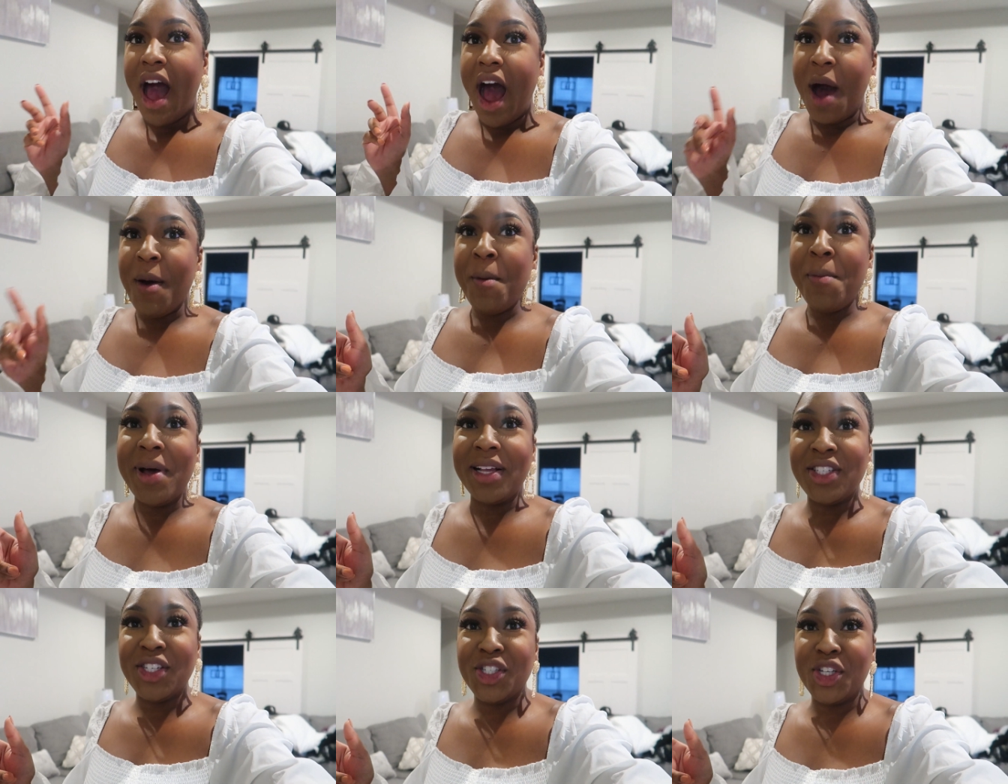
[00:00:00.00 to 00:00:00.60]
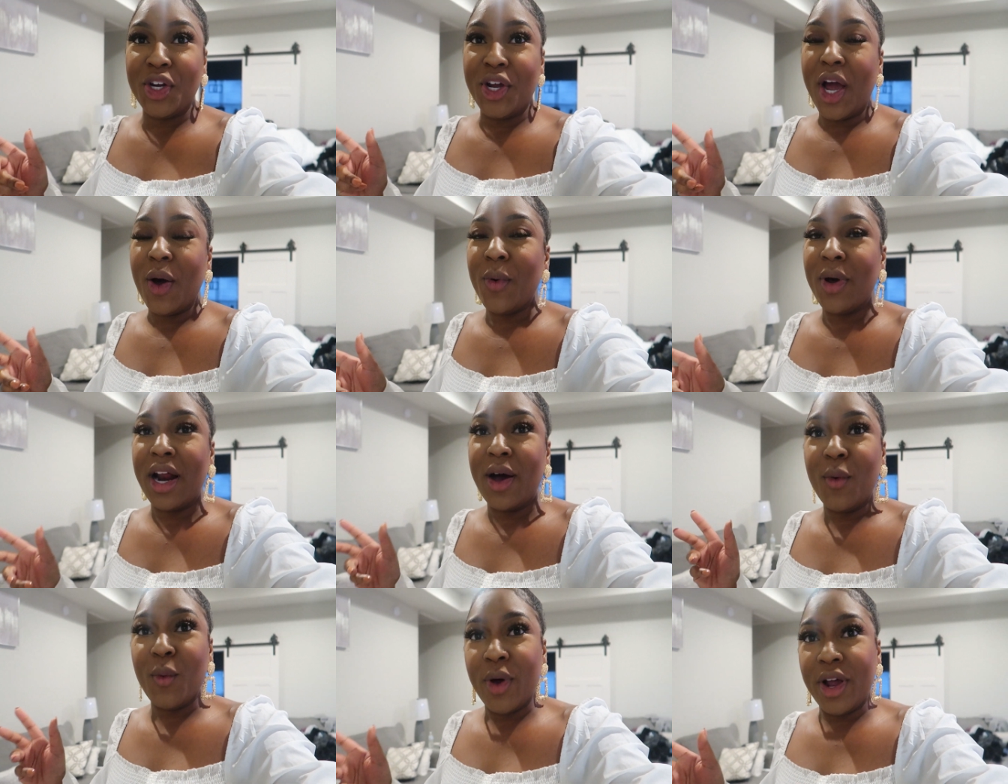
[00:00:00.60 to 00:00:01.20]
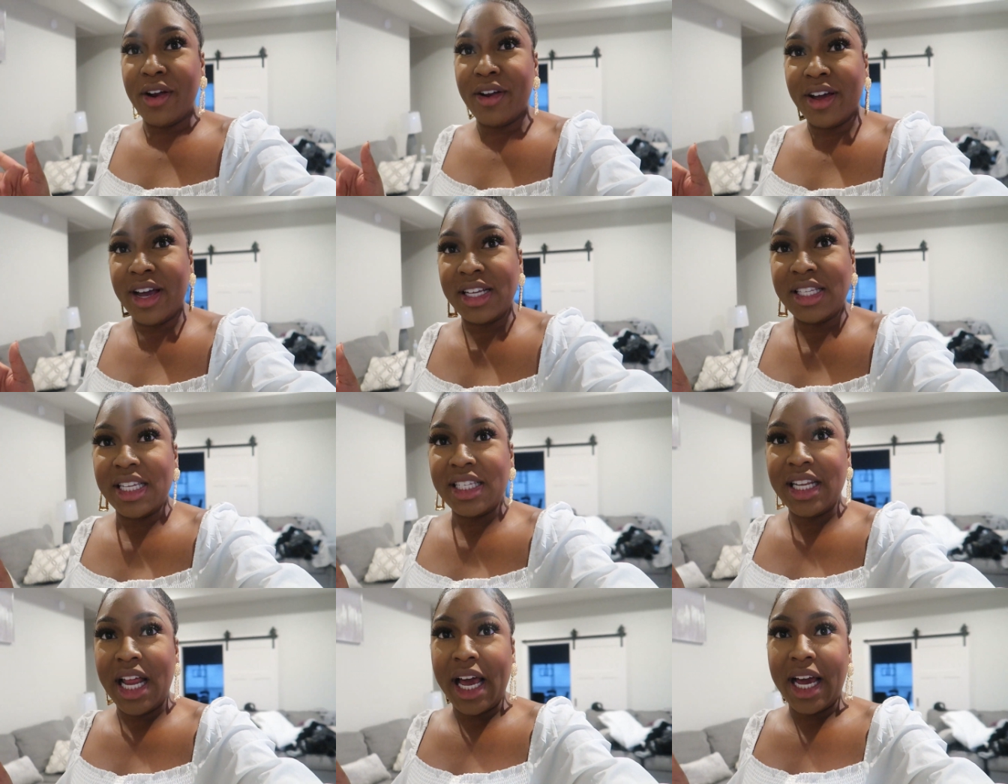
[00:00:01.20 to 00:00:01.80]
I'm about to show y'all what I'm wearing
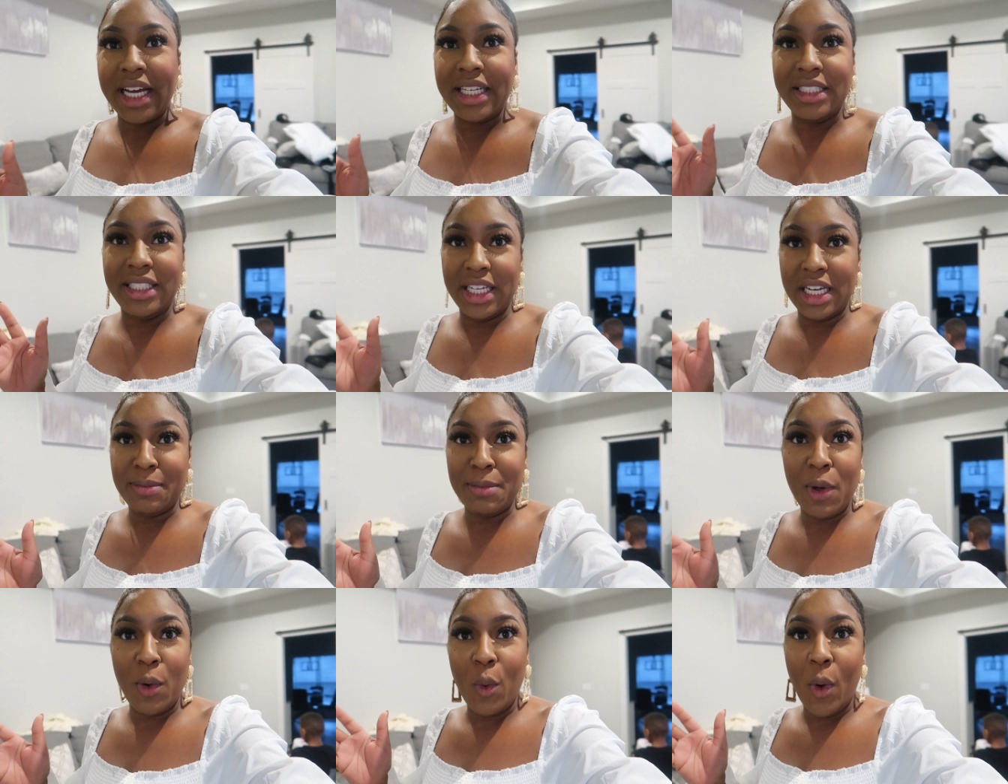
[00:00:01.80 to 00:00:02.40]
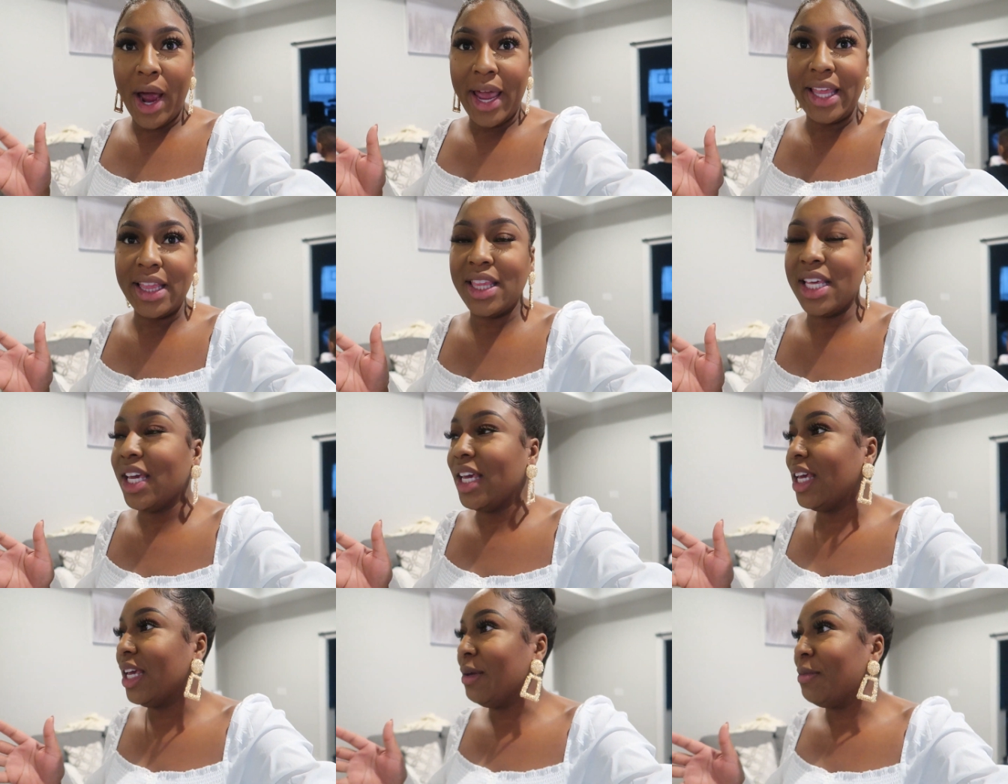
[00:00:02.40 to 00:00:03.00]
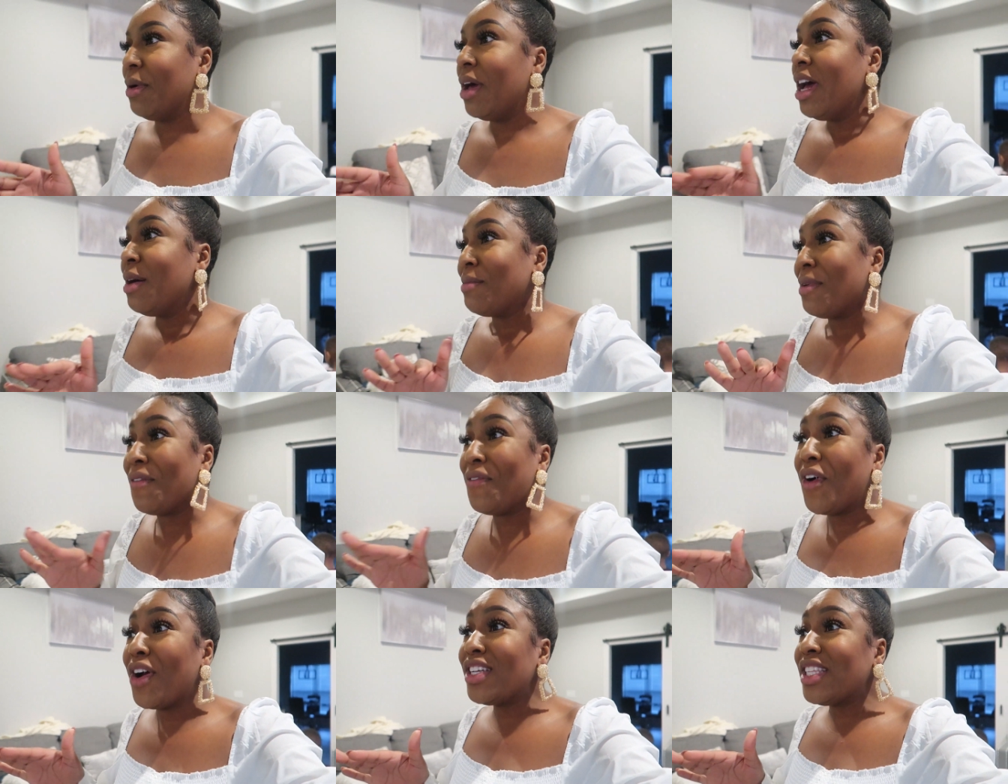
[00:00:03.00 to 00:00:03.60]
because it's like a denim and white theme.
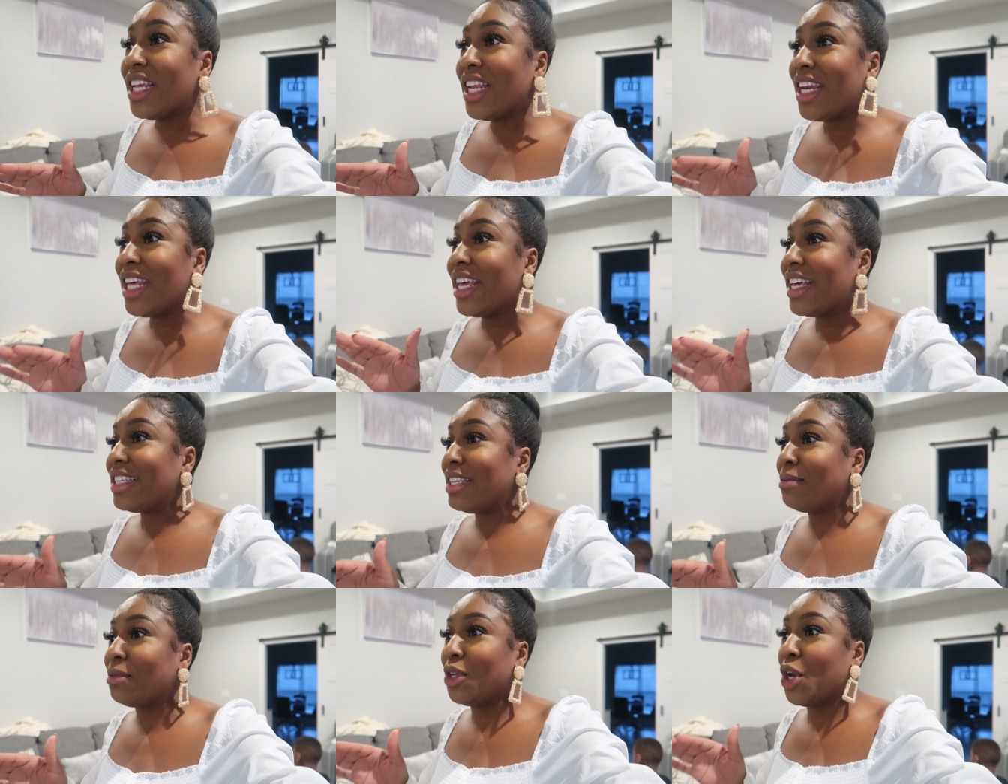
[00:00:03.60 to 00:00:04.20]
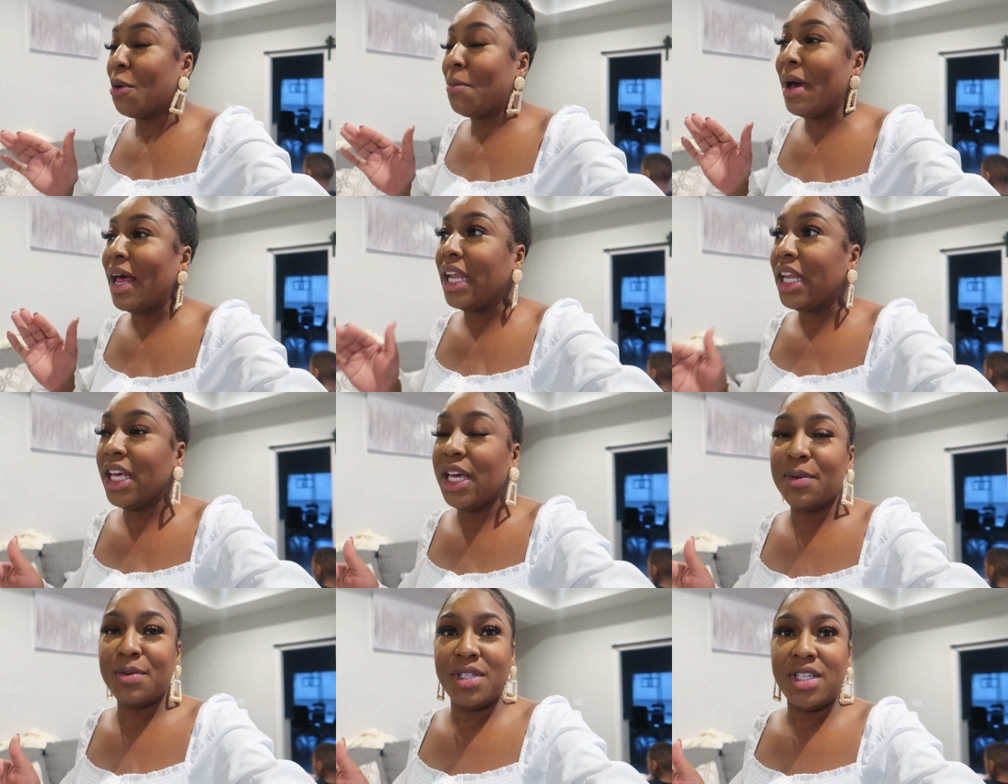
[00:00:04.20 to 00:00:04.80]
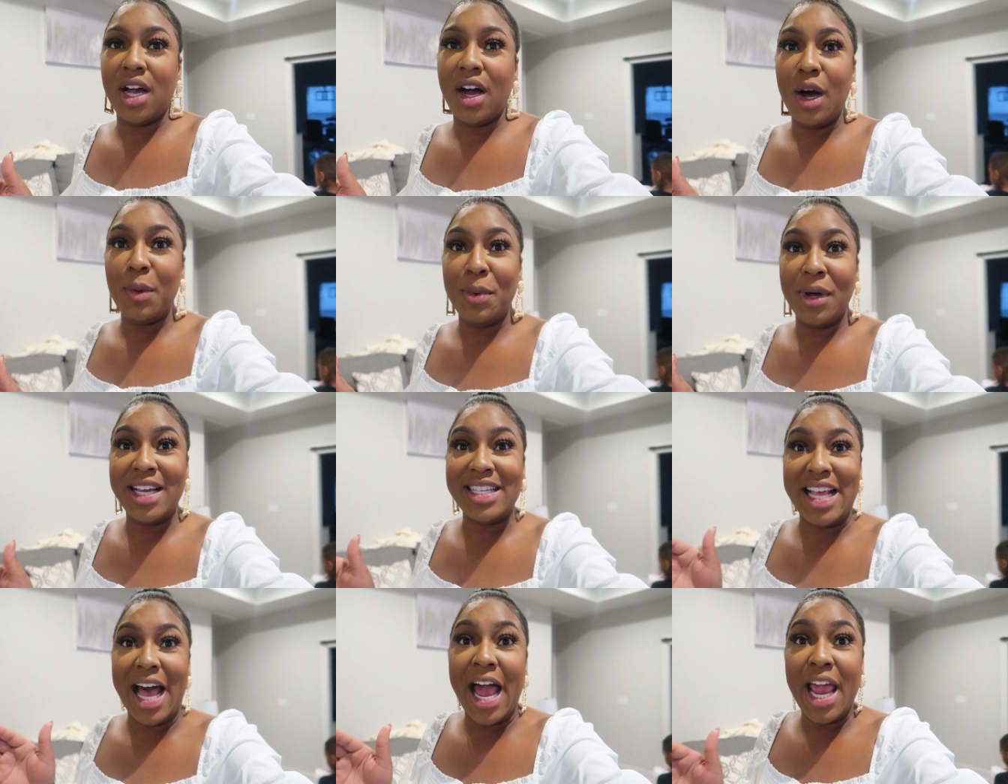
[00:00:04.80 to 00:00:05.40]
But first I need to get something on my lips, y'all,
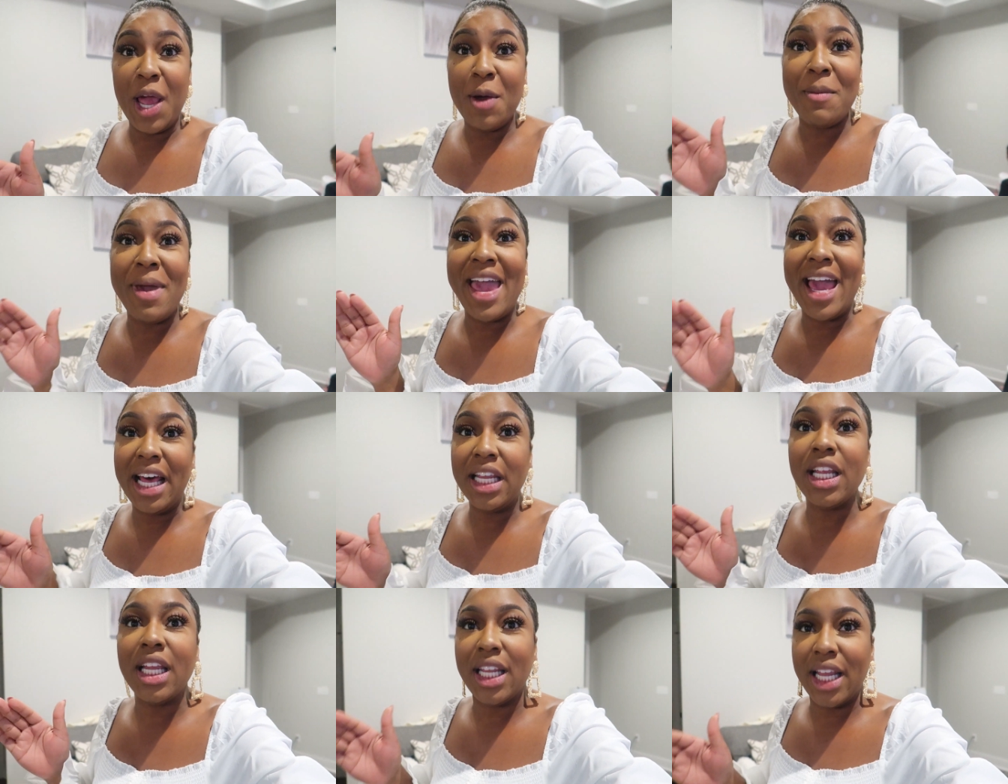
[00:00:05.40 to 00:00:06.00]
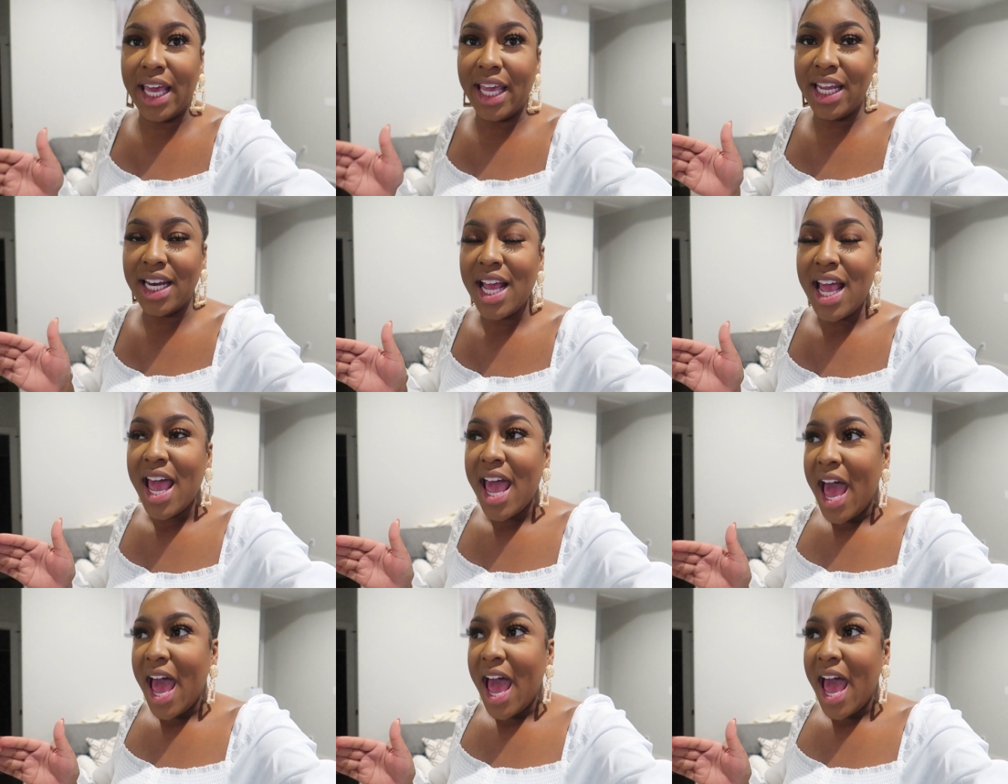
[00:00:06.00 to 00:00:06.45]
because I am hella late.